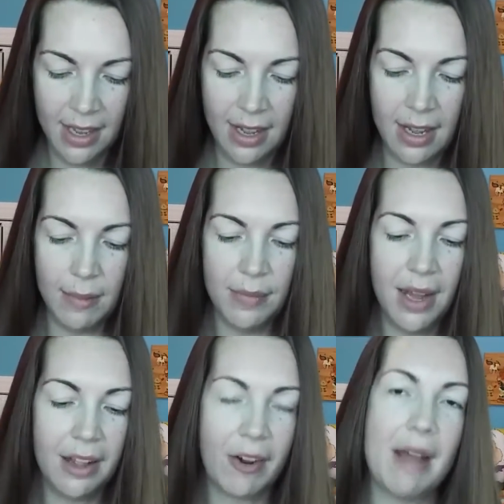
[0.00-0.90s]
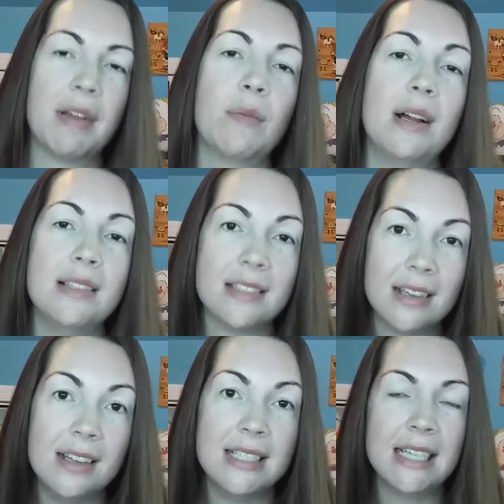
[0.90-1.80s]
The holographic ones
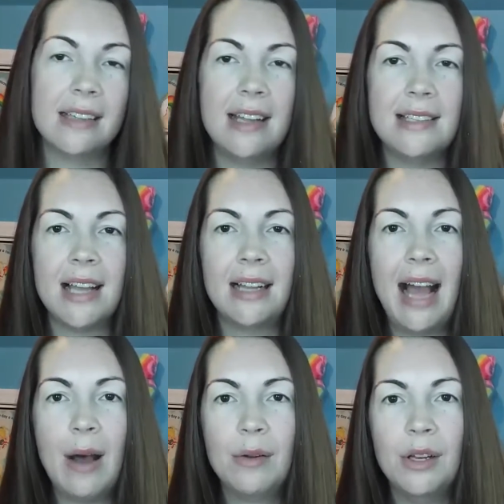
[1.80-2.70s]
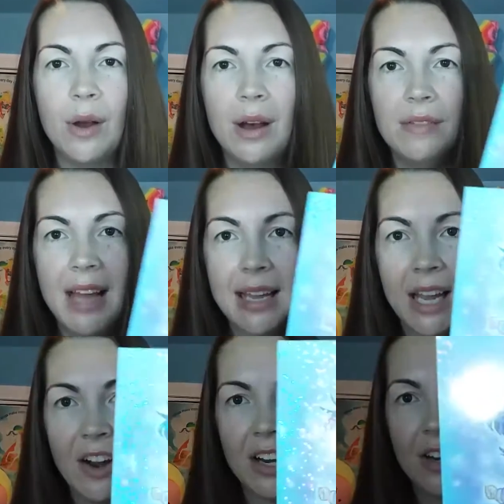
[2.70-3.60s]
until they sell out, of that
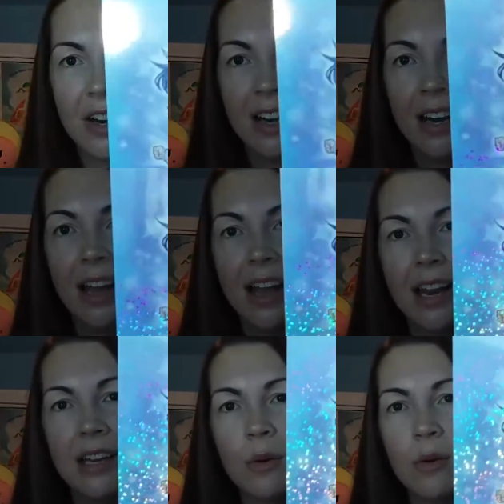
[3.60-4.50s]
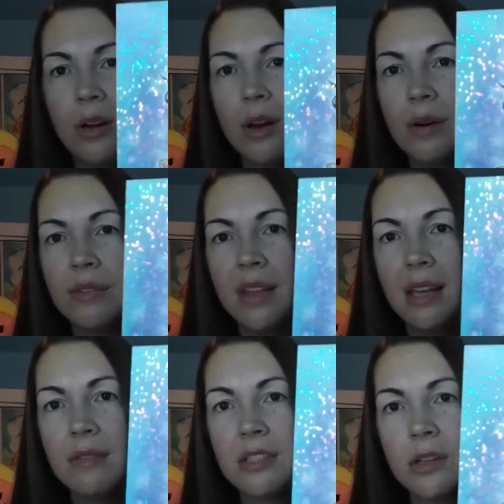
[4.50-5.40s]
character. And I don't know if
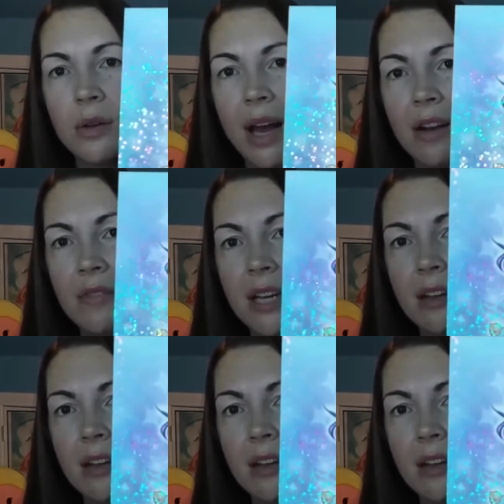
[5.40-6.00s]
they've sold out of